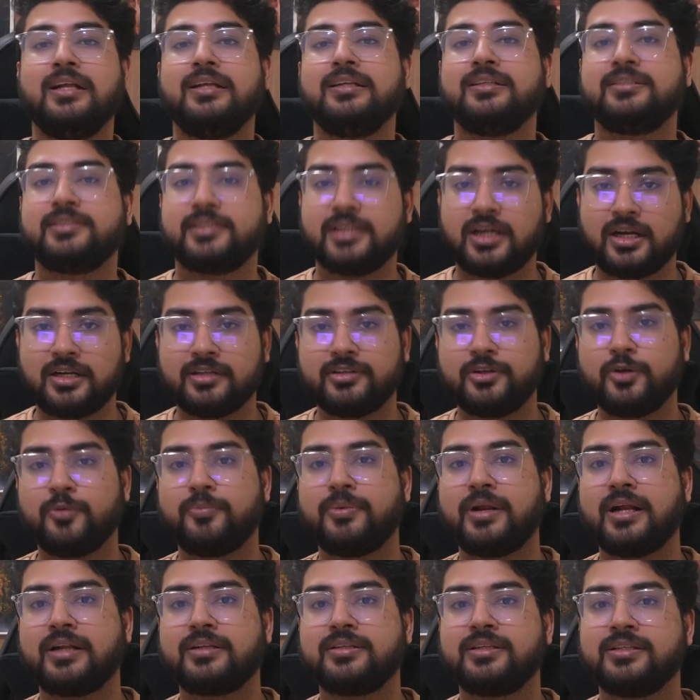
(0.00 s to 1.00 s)
Start your
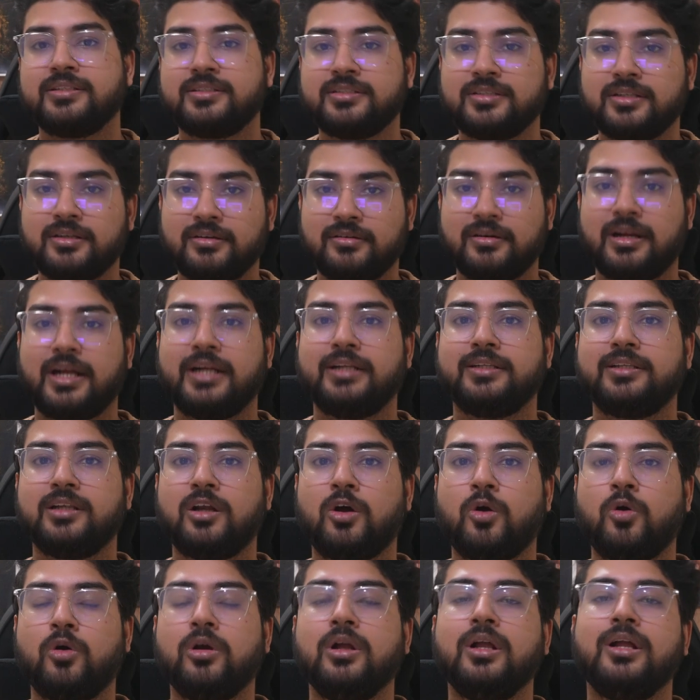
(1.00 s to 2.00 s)
practice right
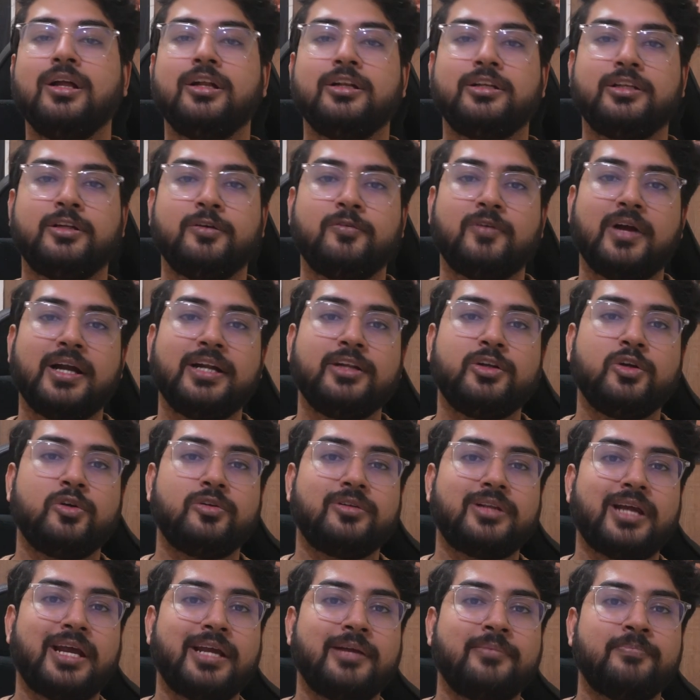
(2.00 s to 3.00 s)
now. Divide your
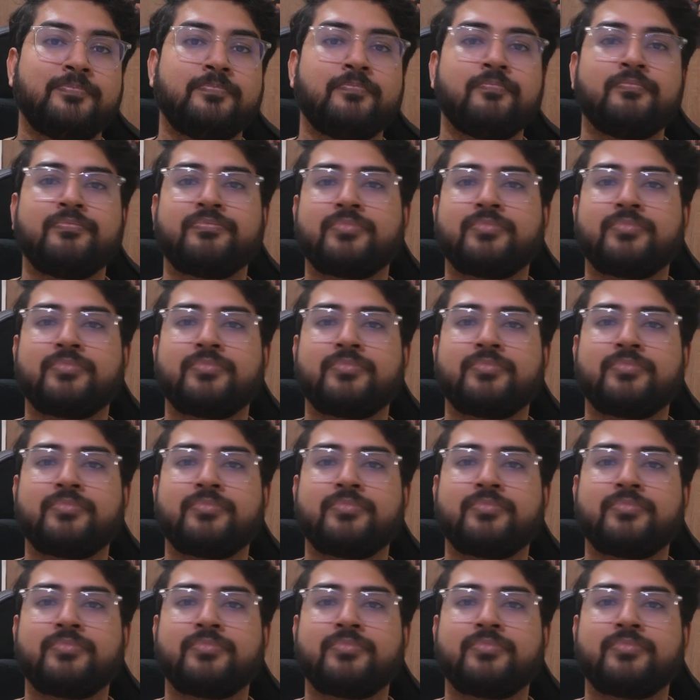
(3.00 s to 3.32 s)
time.